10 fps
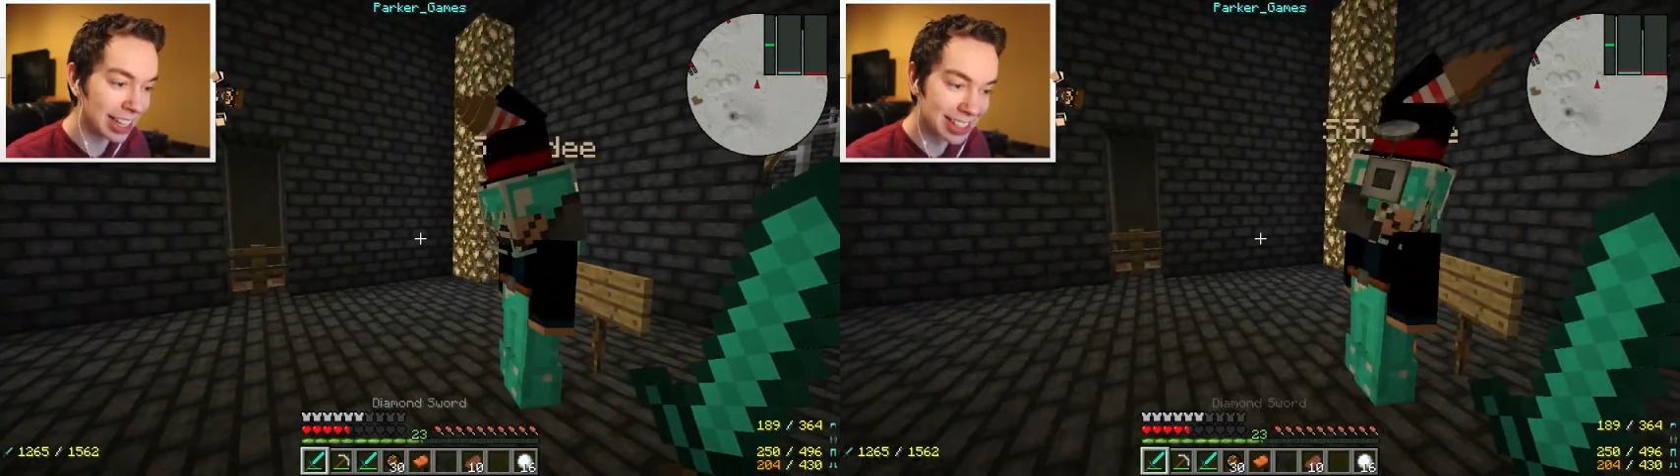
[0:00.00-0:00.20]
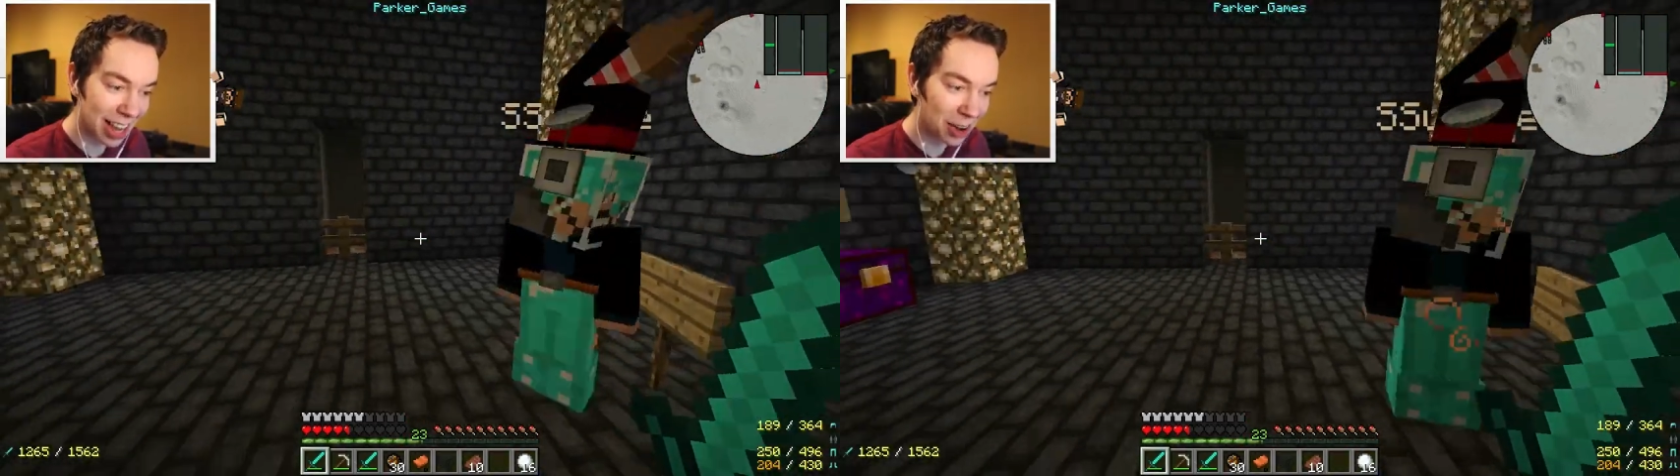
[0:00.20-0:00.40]

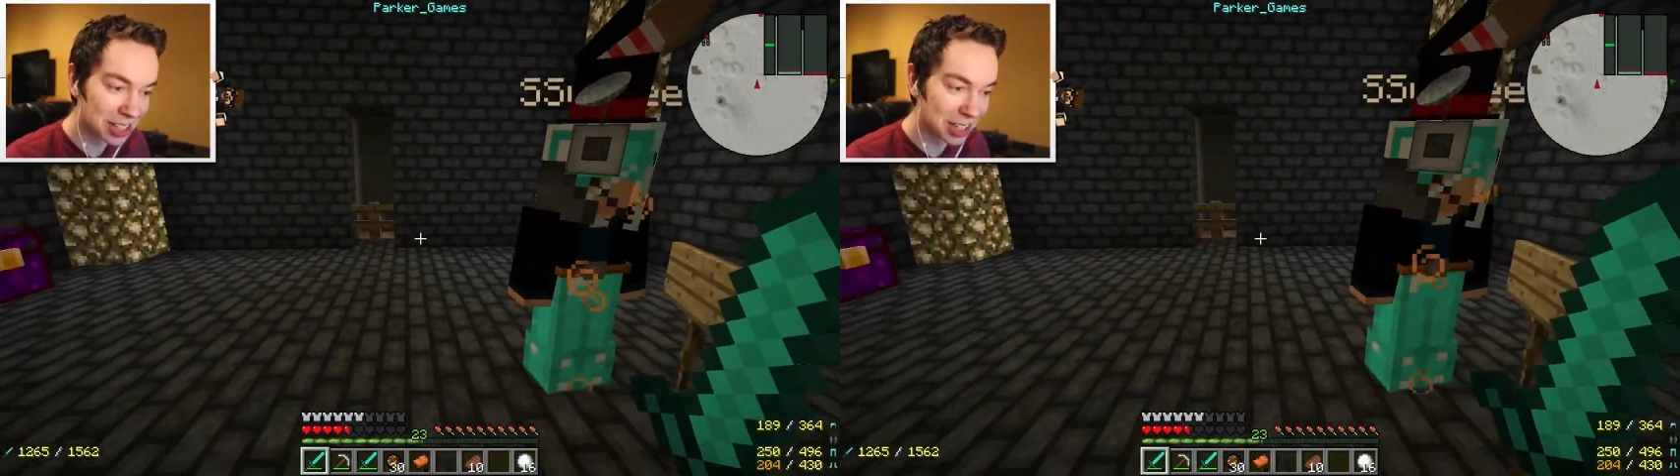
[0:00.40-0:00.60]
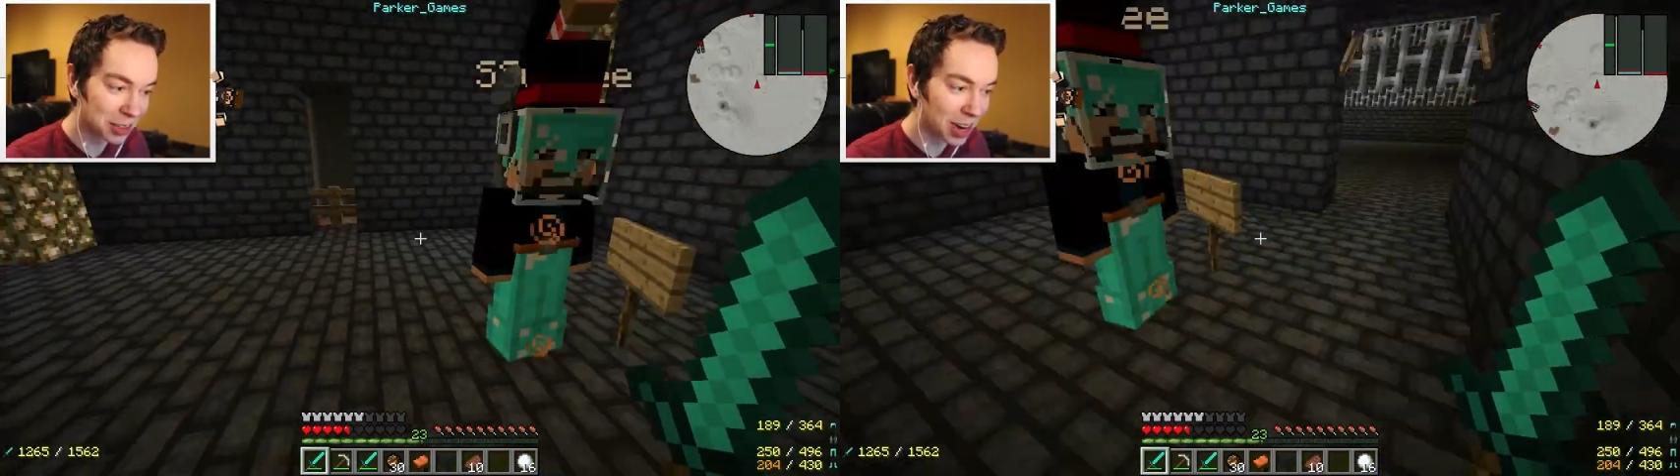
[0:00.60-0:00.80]
because that
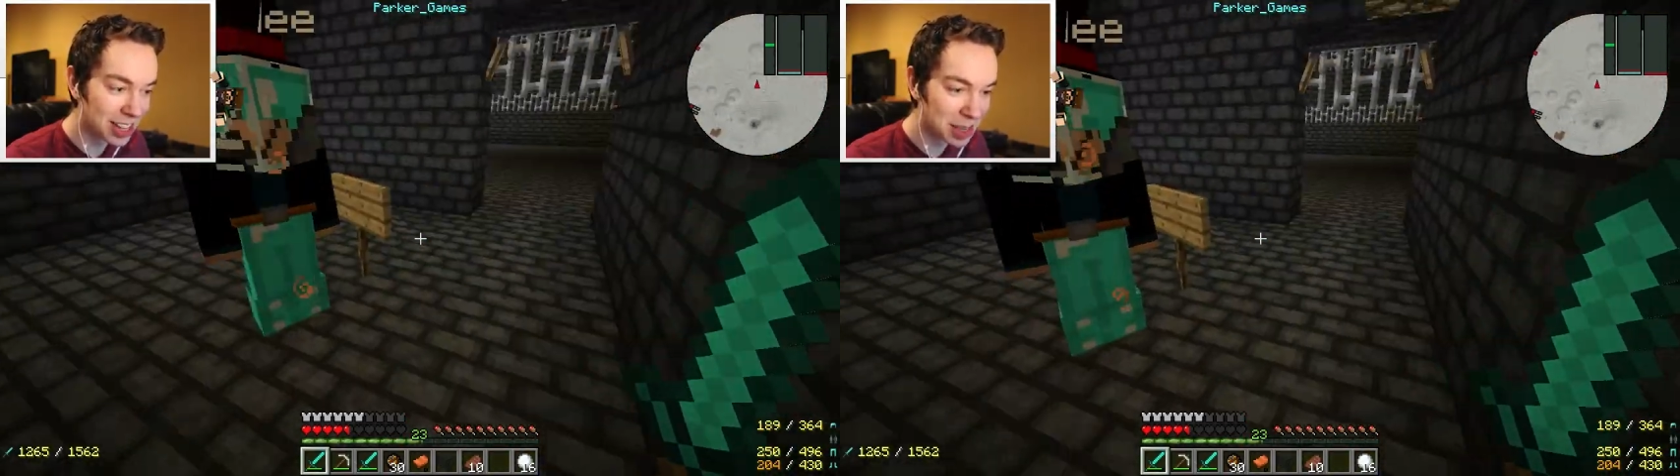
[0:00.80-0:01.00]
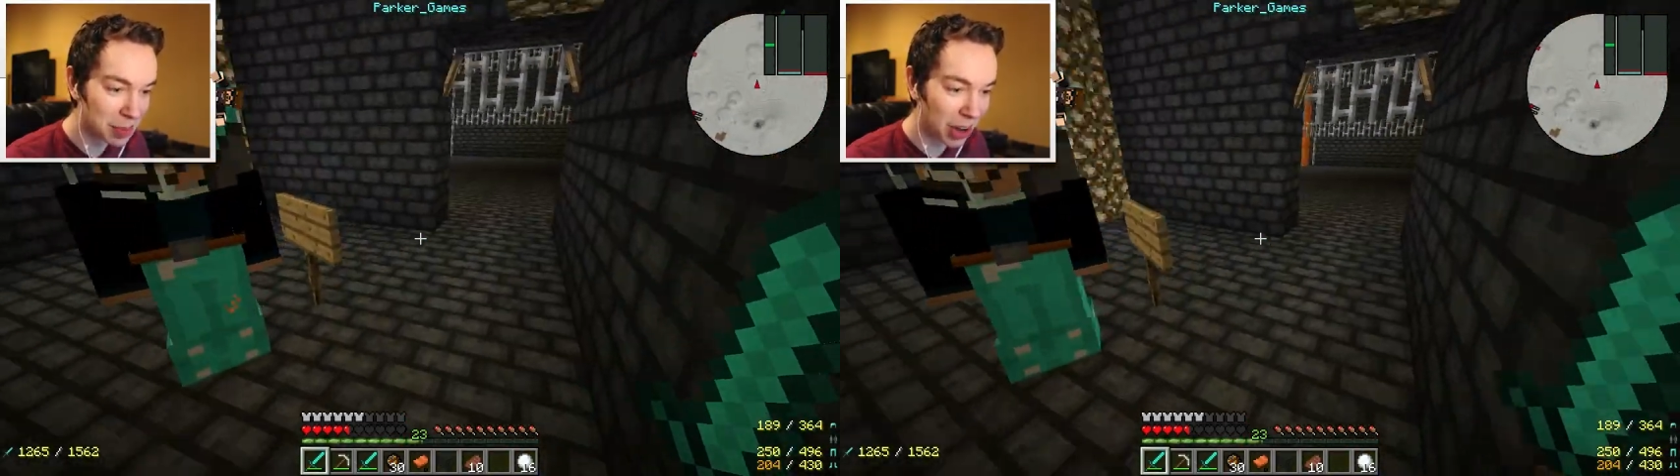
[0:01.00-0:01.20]
was a
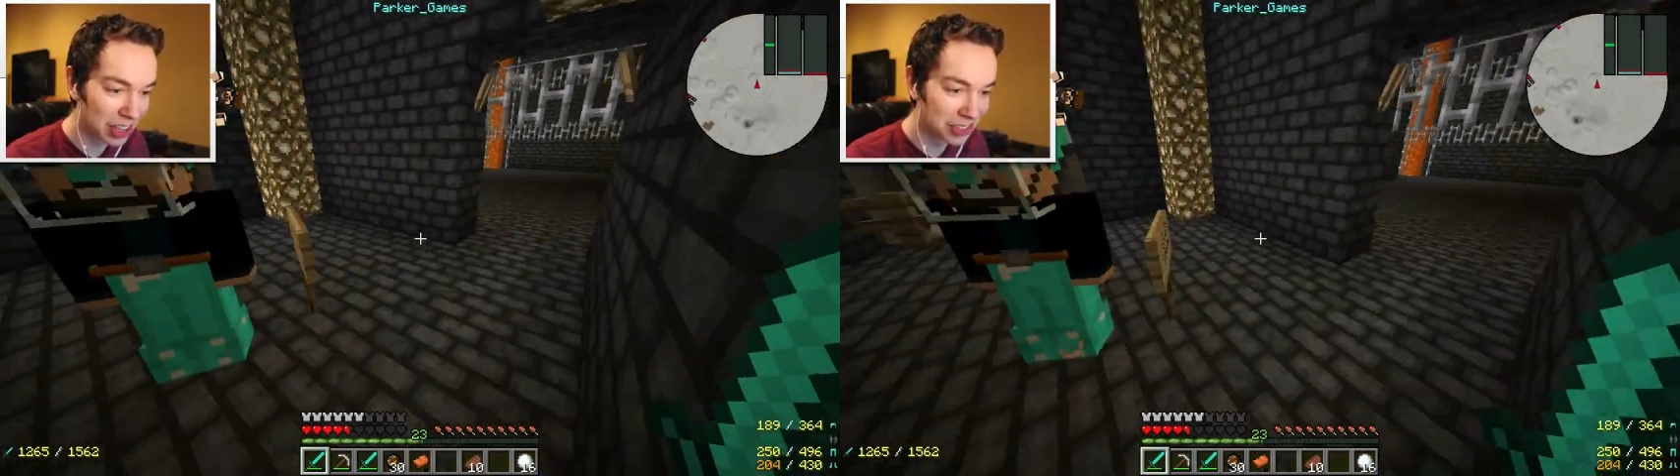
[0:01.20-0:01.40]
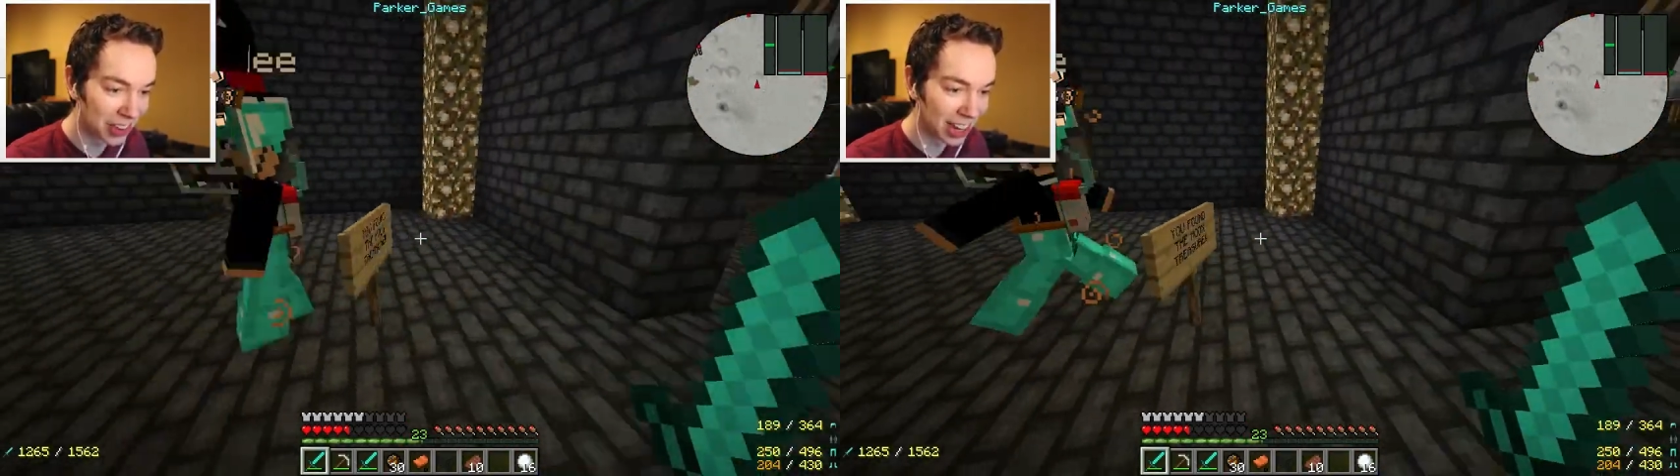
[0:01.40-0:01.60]
crazy dude,
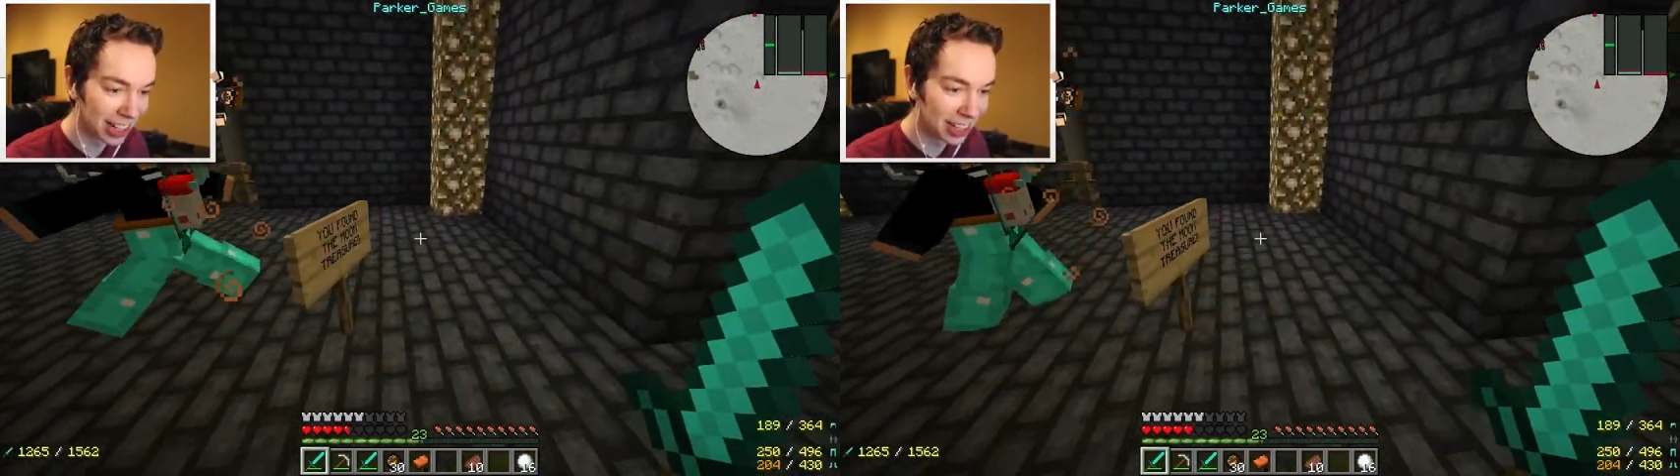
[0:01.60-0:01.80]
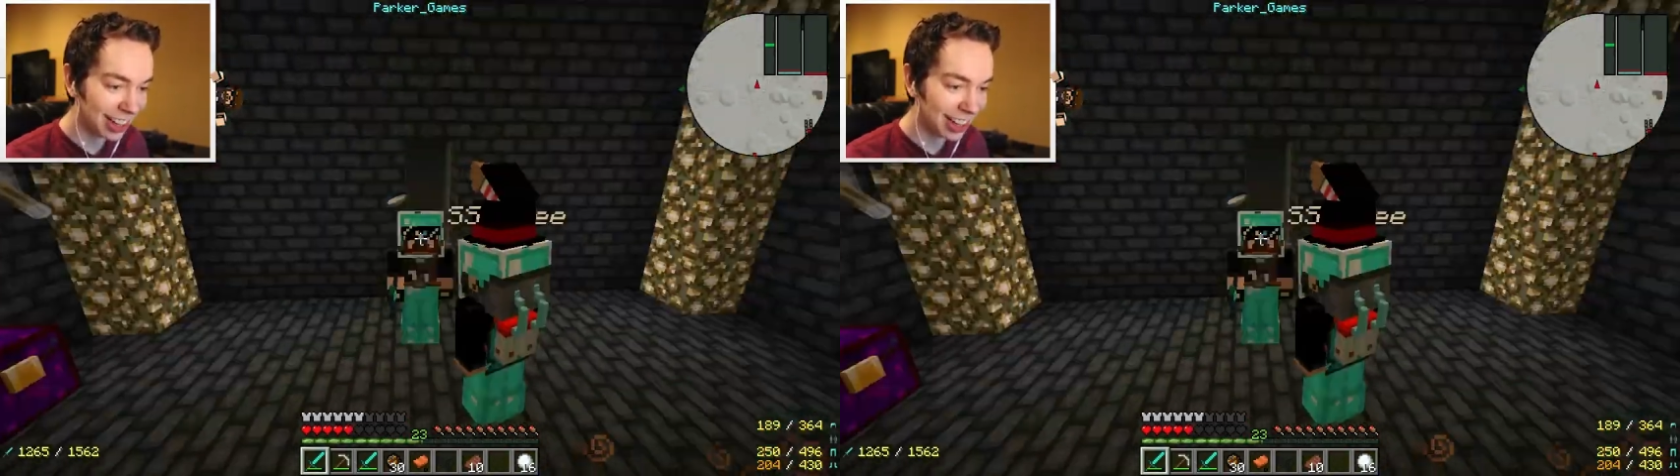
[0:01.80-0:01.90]
boss fight.